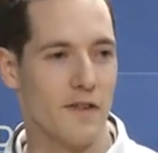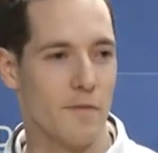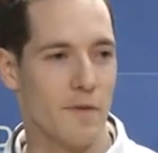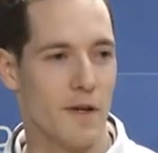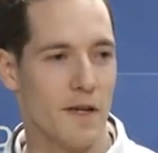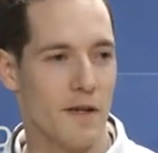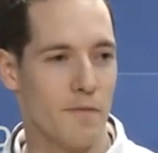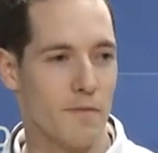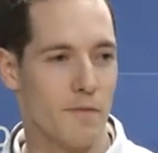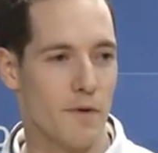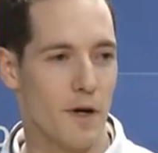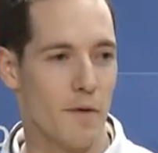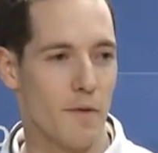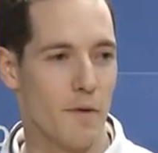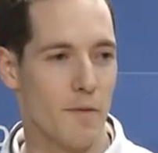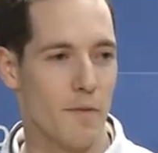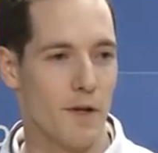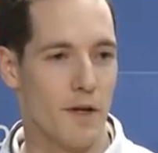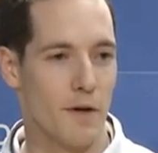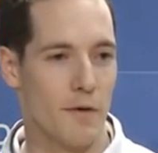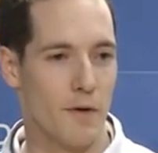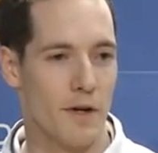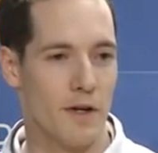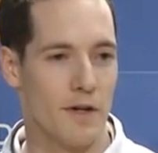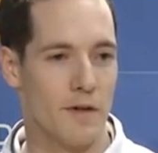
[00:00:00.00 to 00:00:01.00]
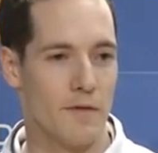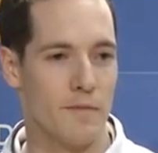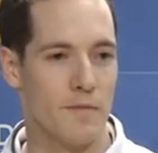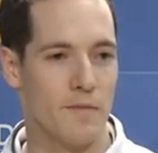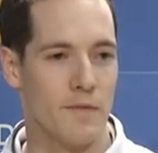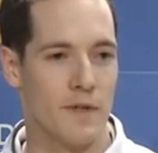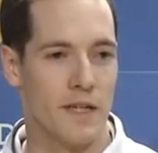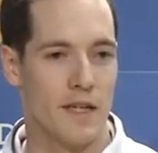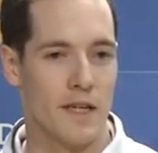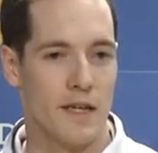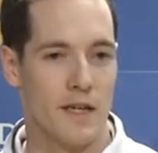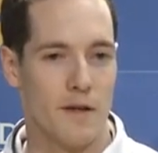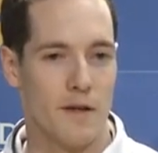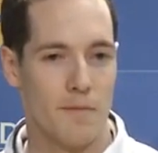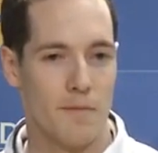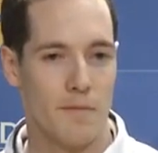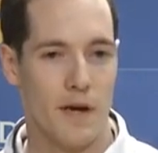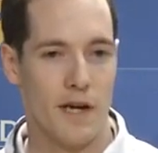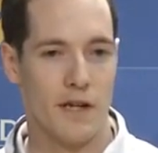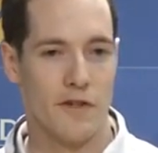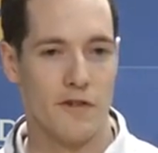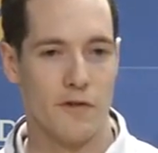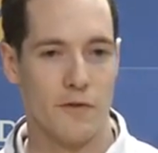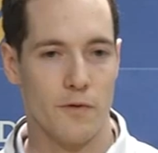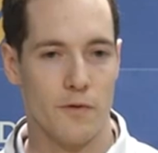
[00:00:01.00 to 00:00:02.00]
I mean, probably when
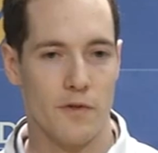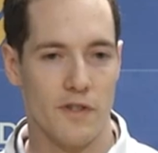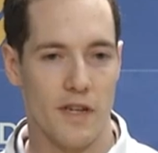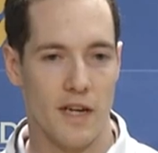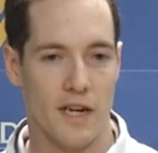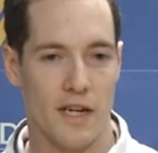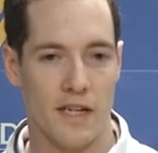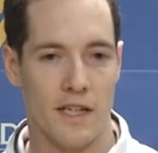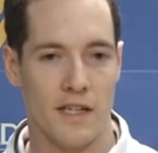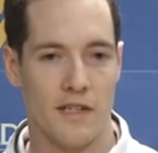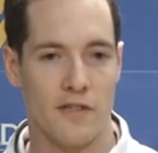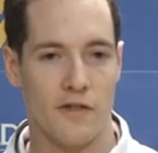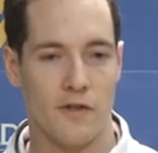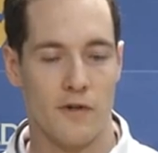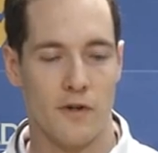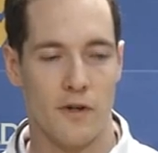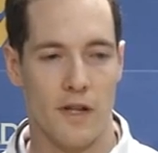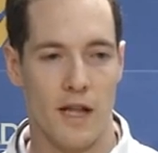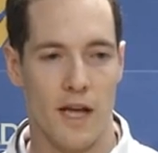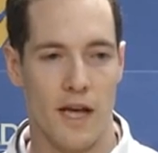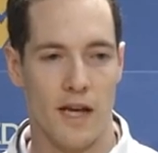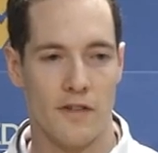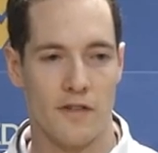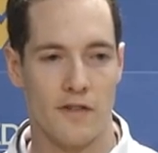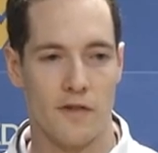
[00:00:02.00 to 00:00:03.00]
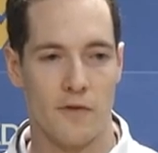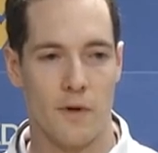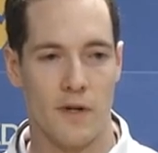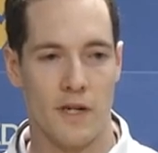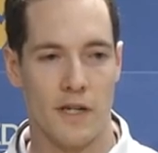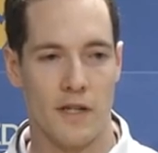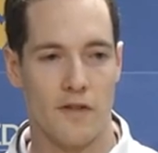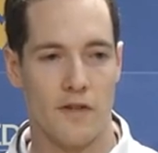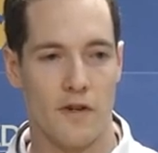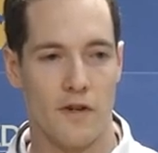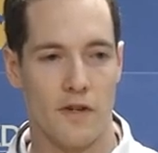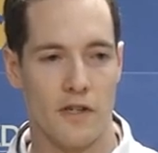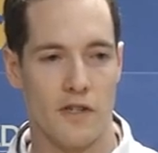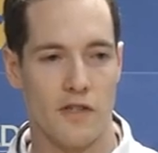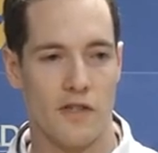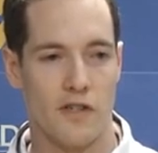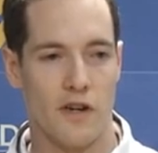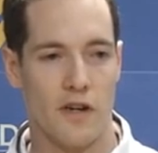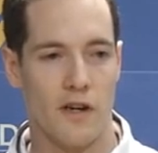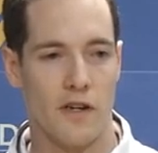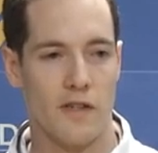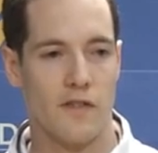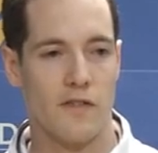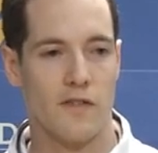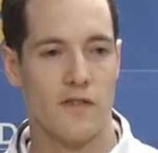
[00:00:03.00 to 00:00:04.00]
Petra was getting into her last 20, 30
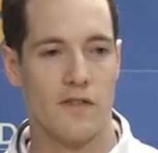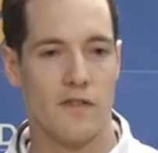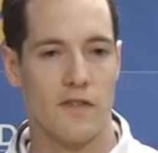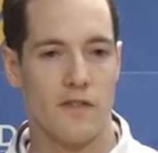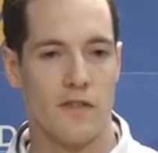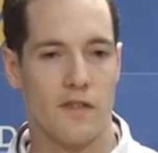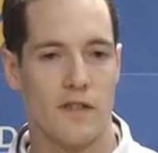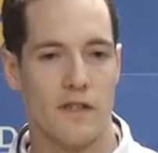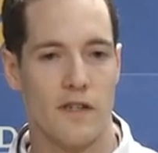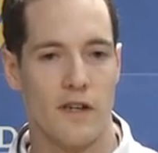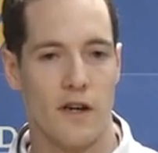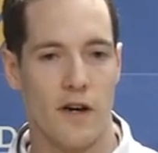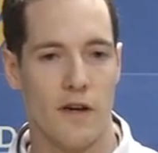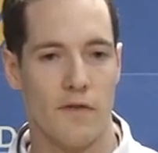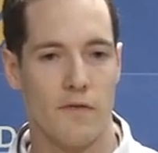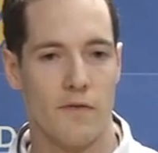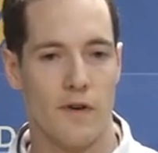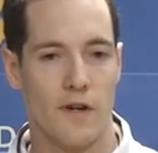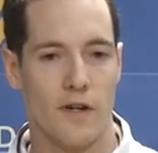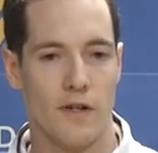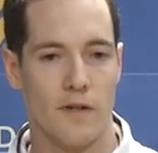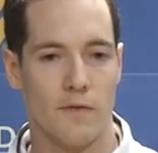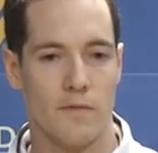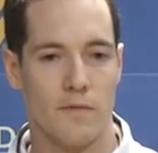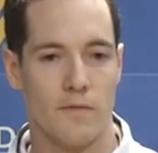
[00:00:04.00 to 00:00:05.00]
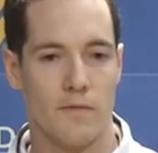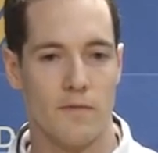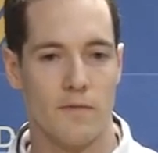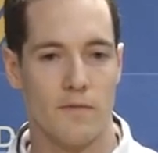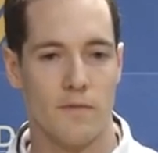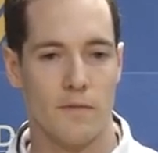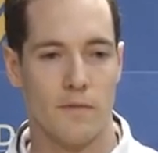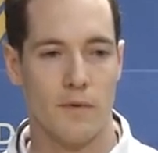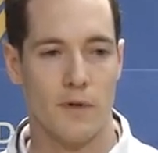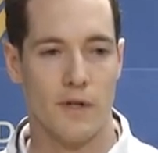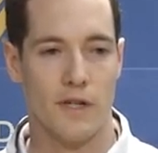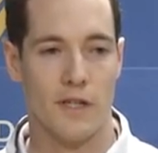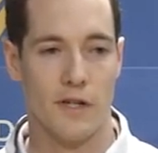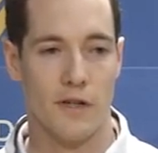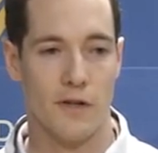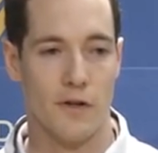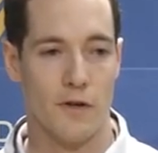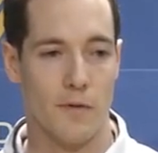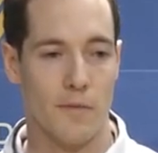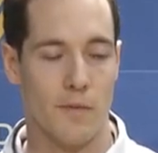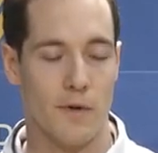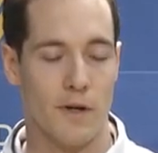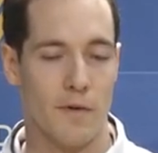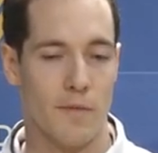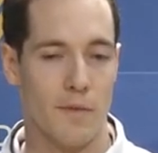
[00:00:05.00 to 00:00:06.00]
shots, I felt pretty
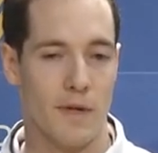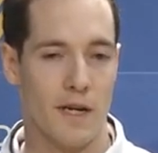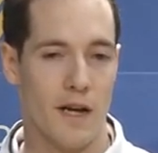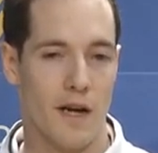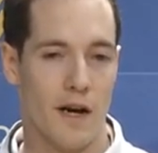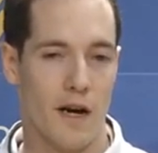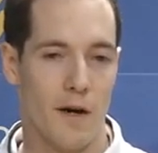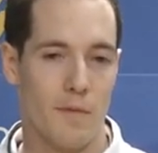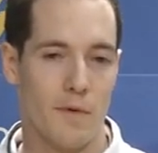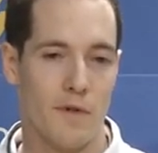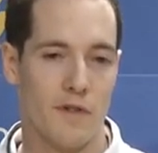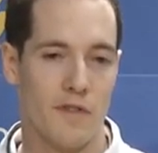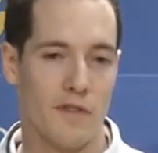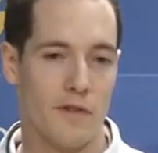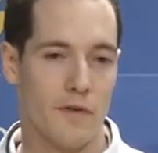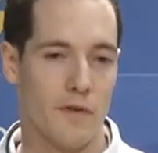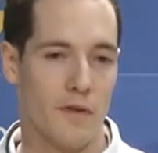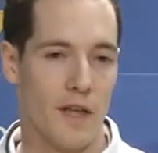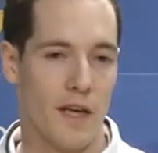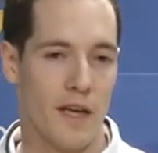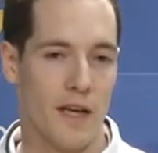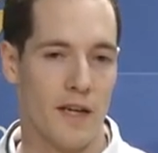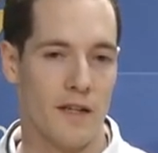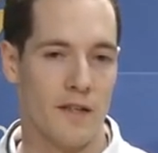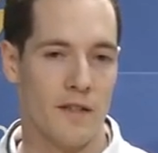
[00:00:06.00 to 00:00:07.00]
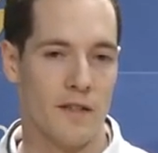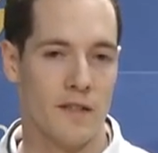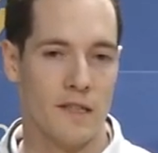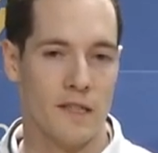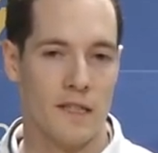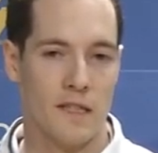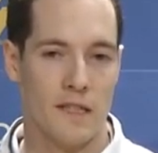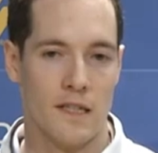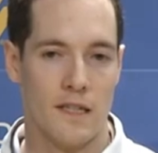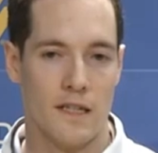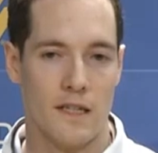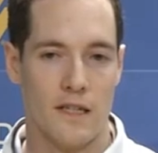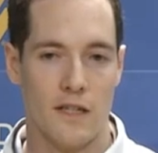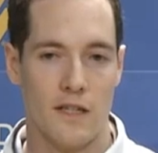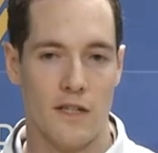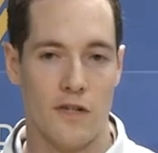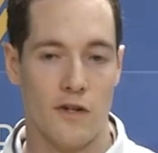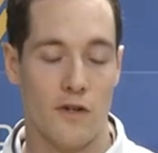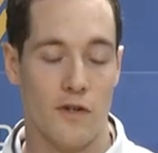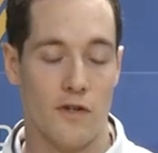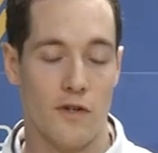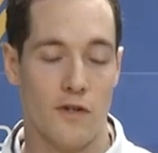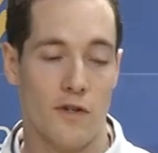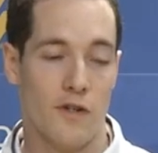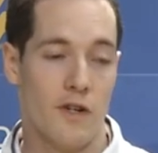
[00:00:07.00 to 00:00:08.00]
good. But I mean, up until then, you know,
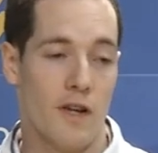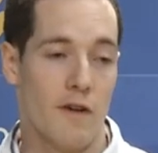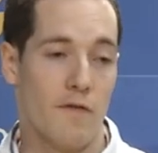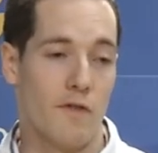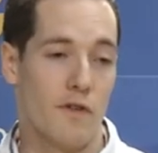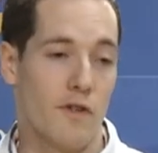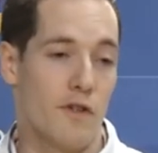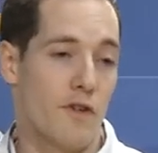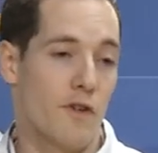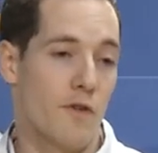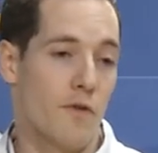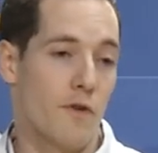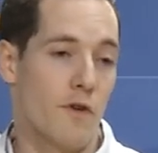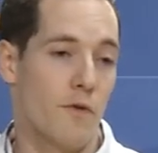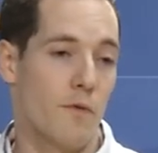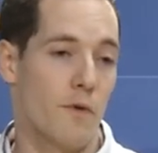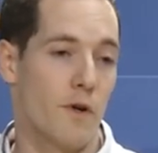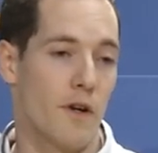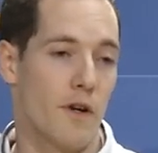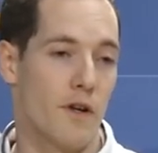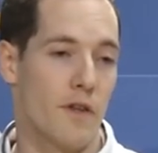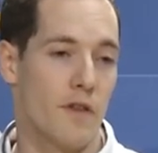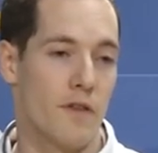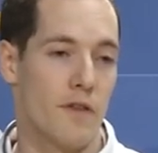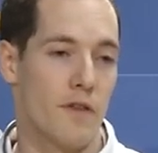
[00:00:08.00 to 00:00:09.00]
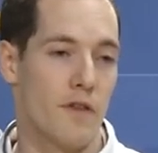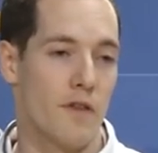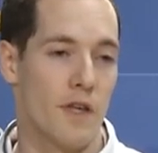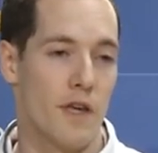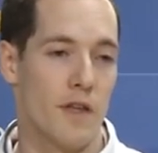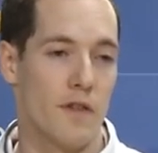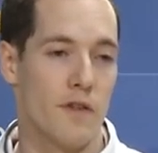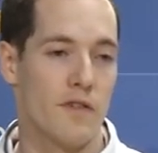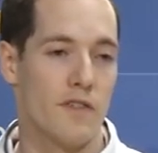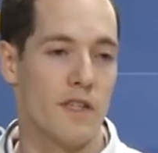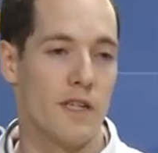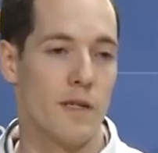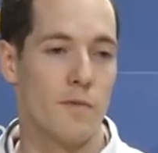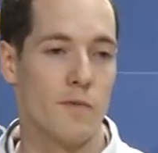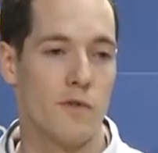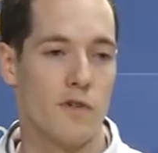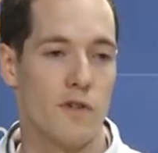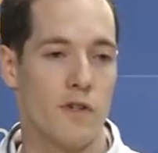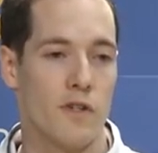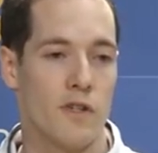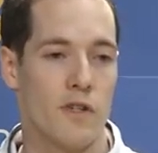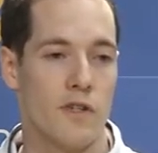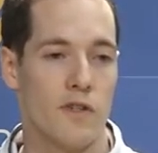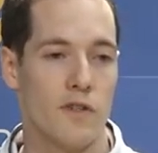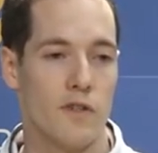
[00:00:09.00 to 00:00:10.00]
you don't know what the other teams are
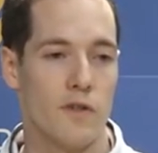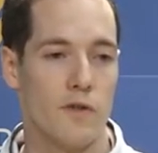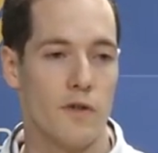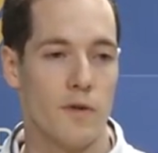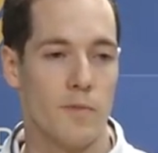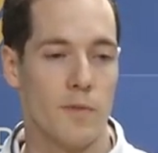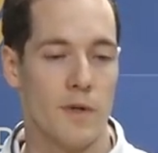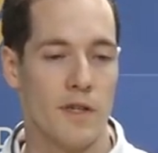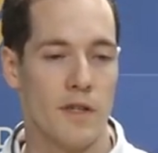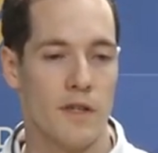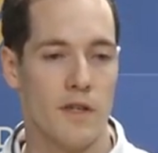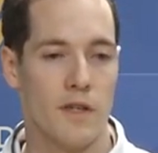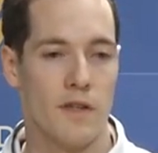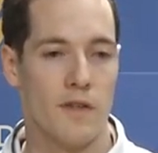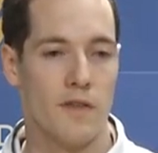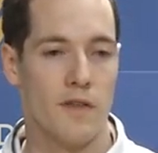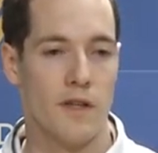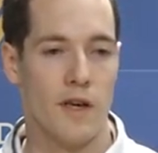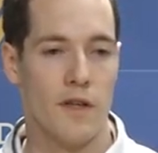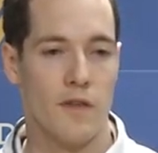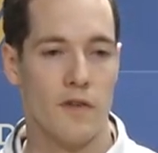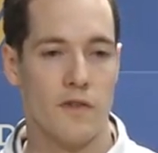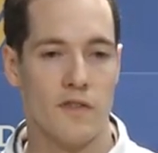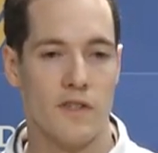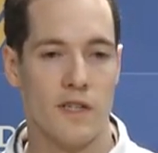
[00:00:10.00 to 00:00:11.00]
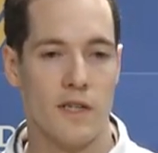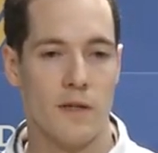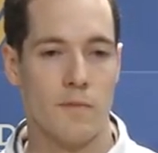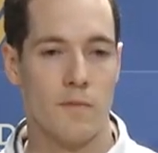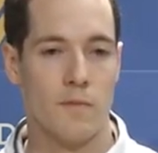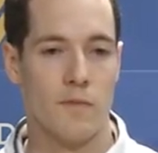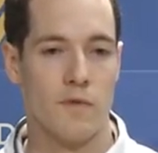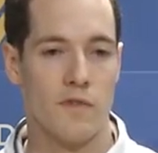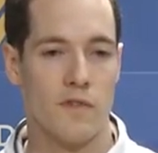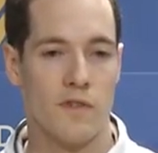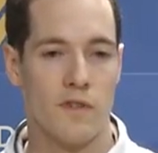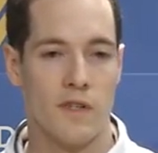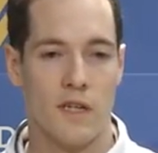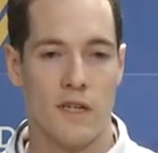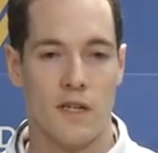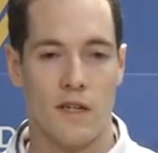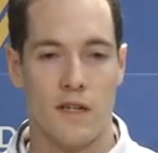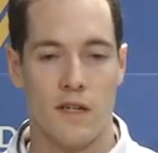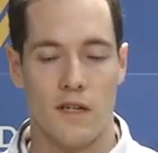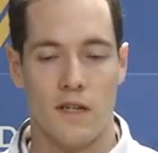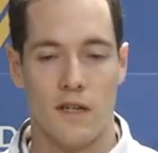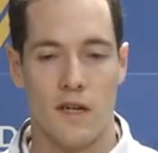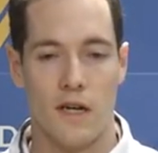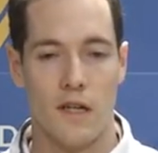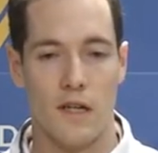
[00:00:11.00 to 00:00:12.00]
going to do. I mean, the other teams,
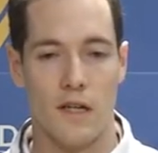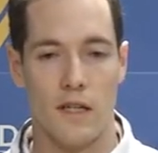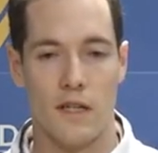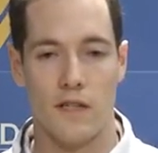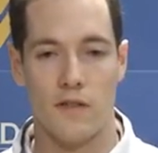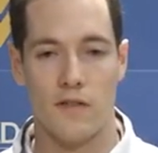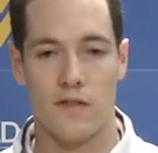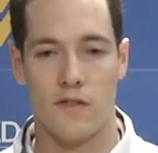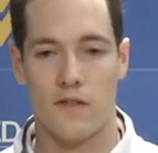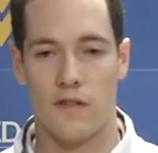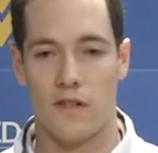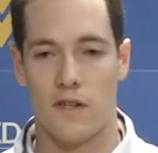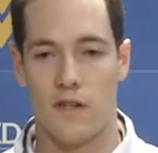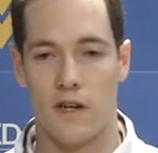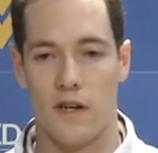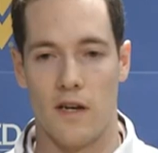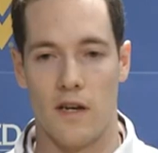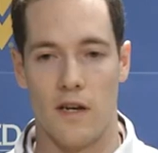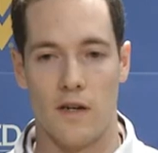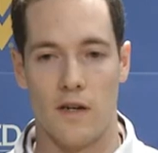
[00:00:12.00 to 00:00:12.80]
at least